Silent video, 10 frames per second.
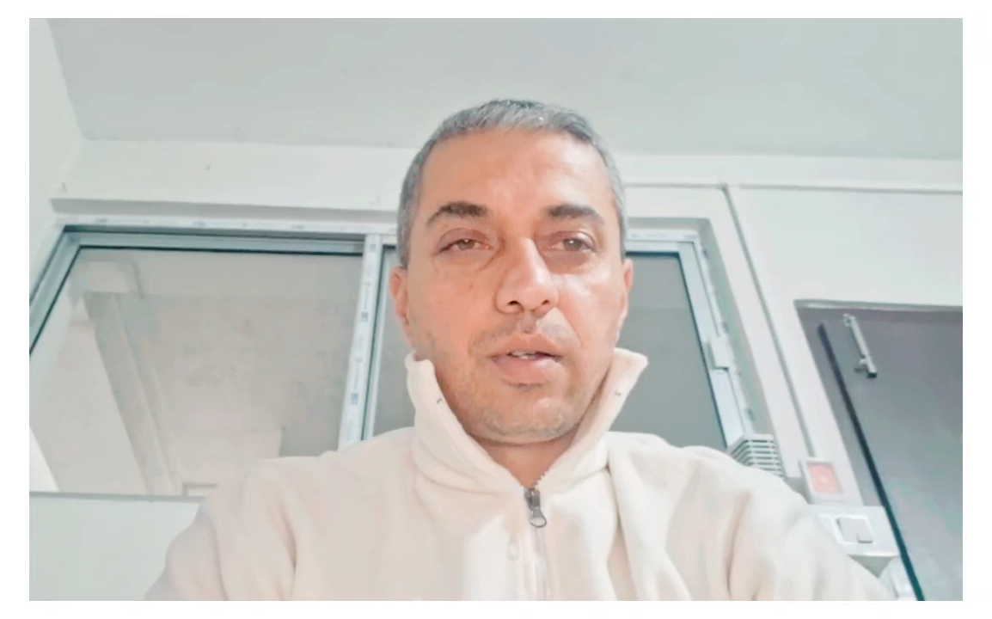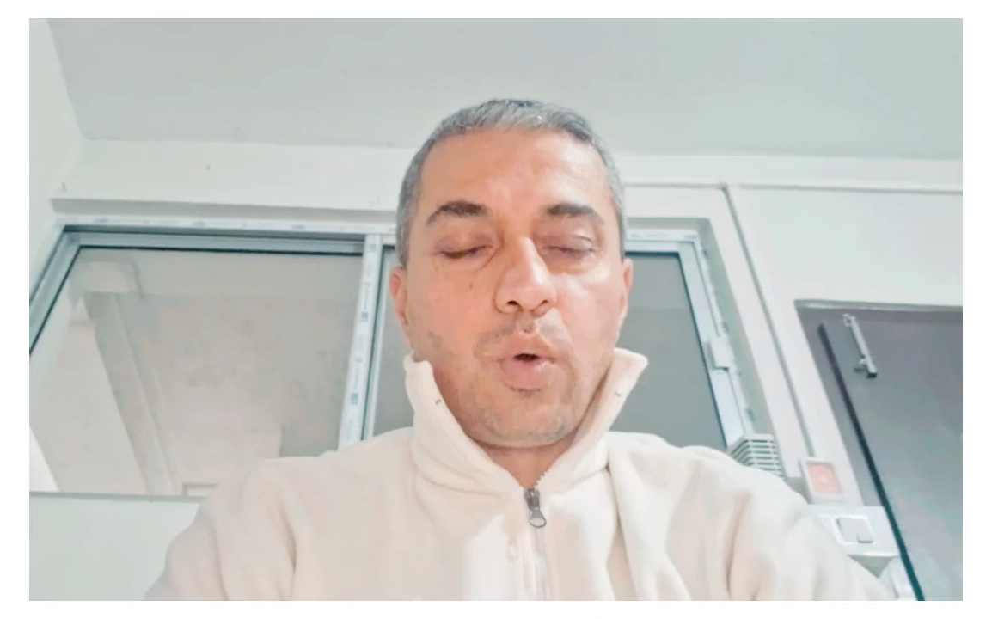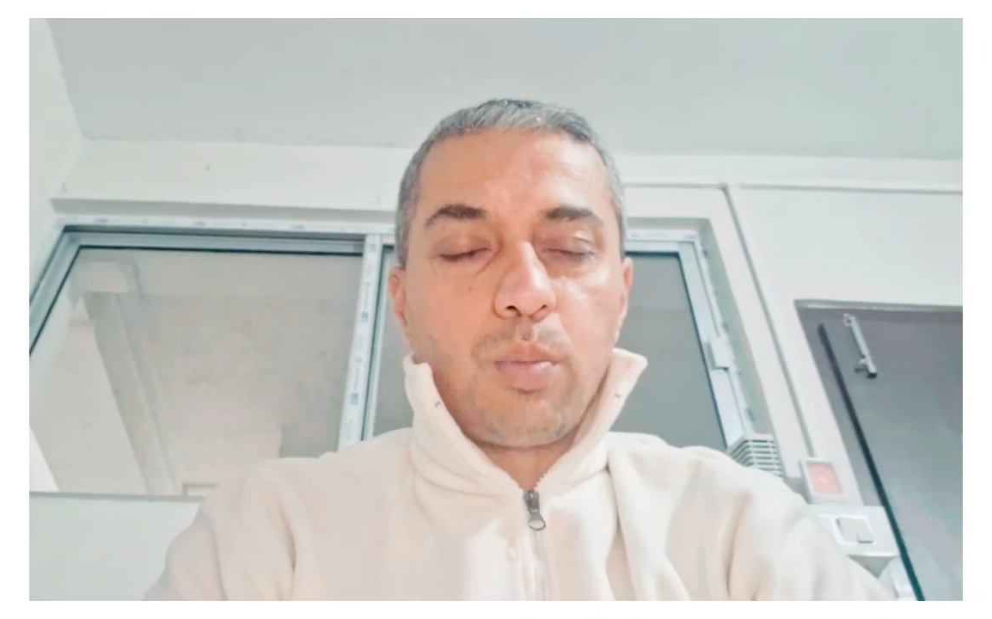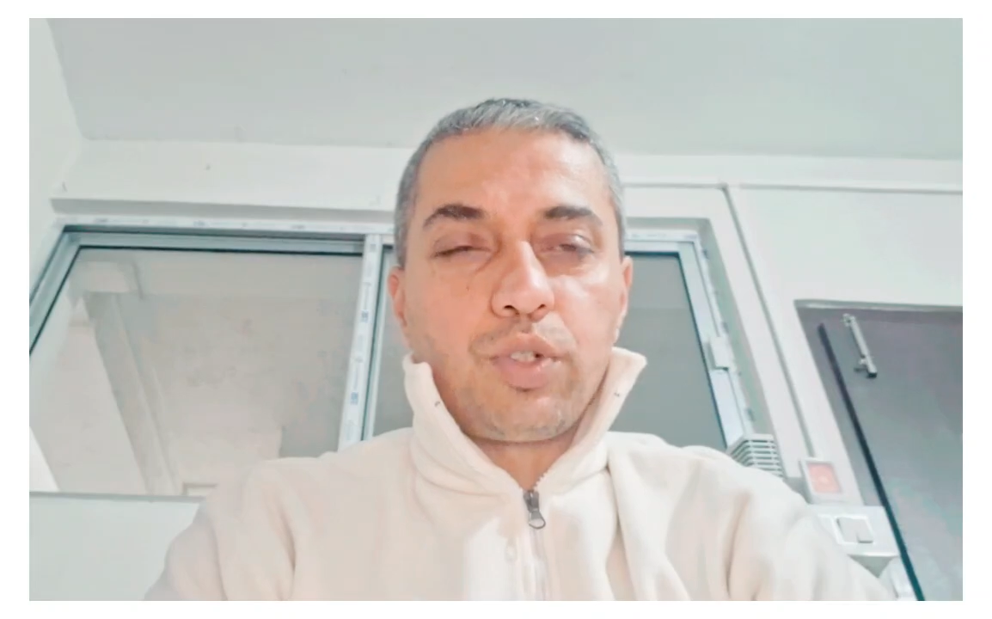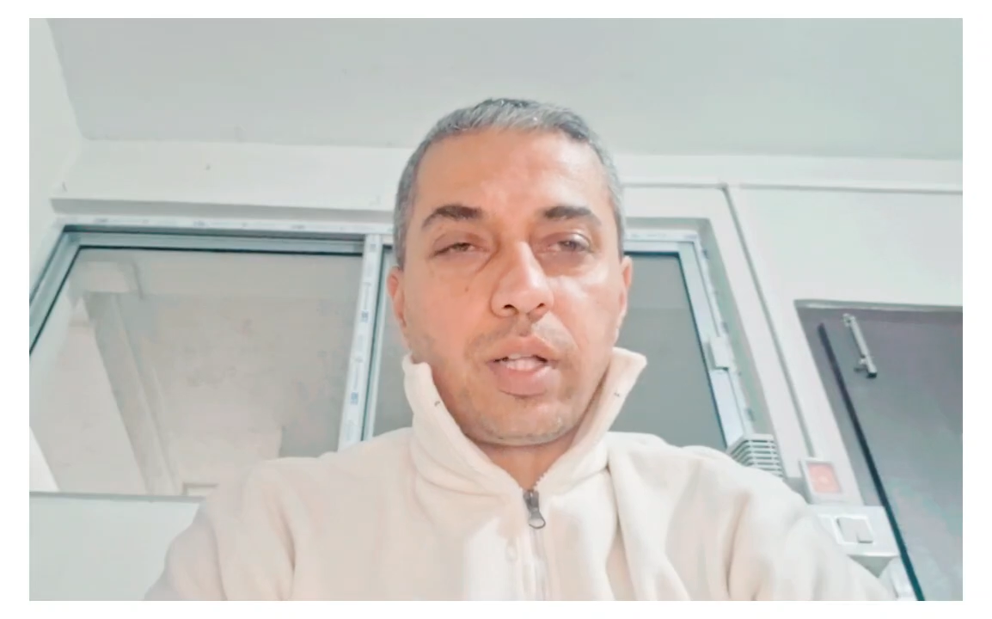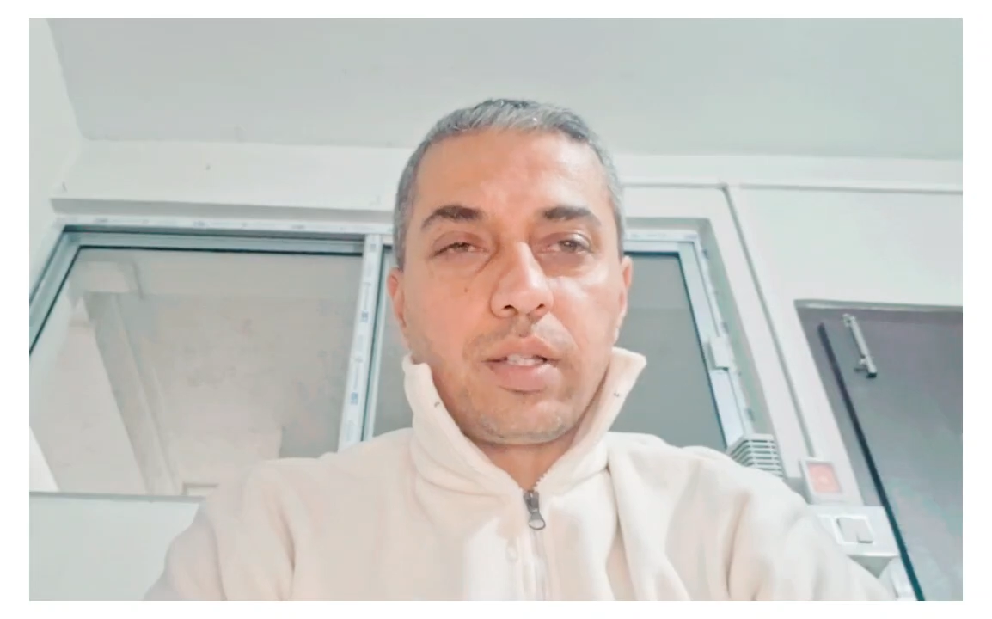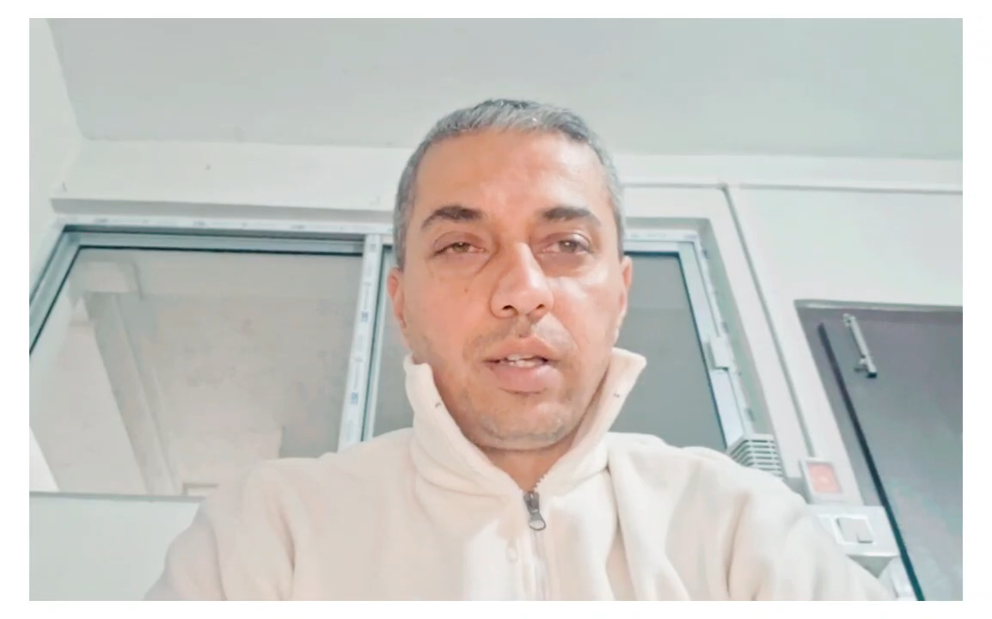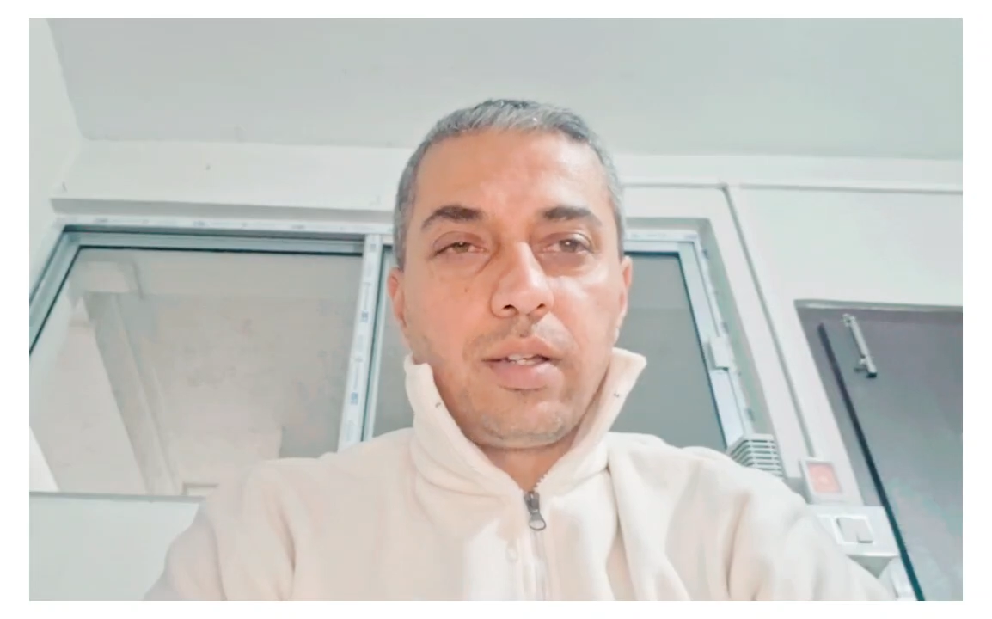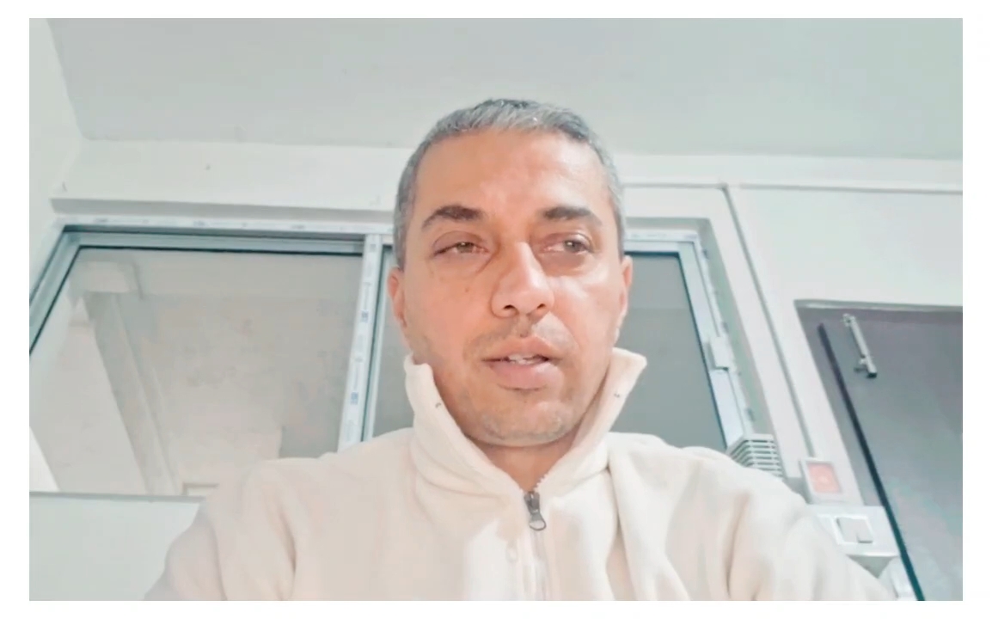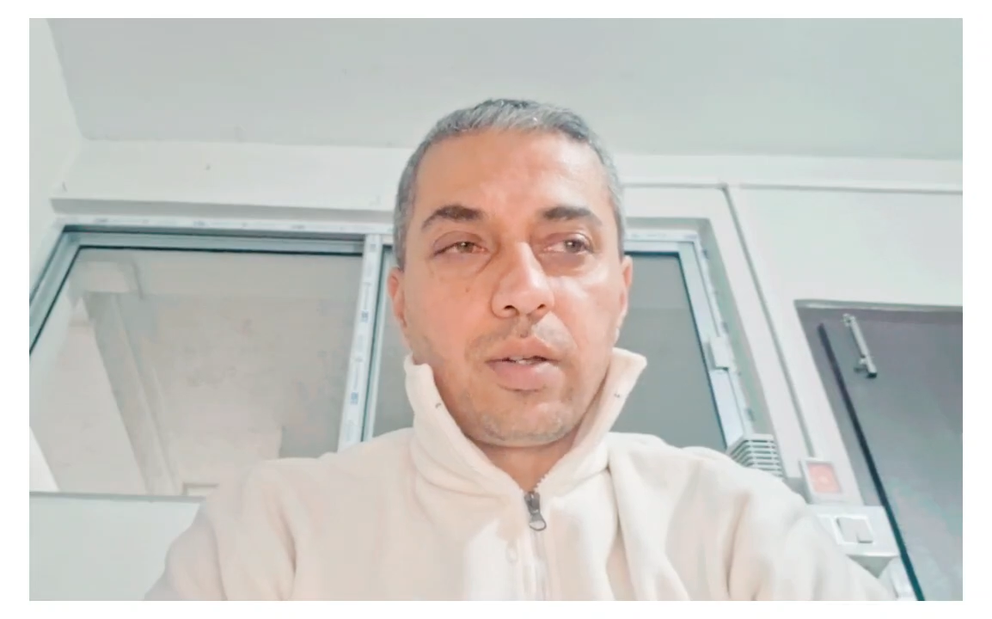Om Shanti.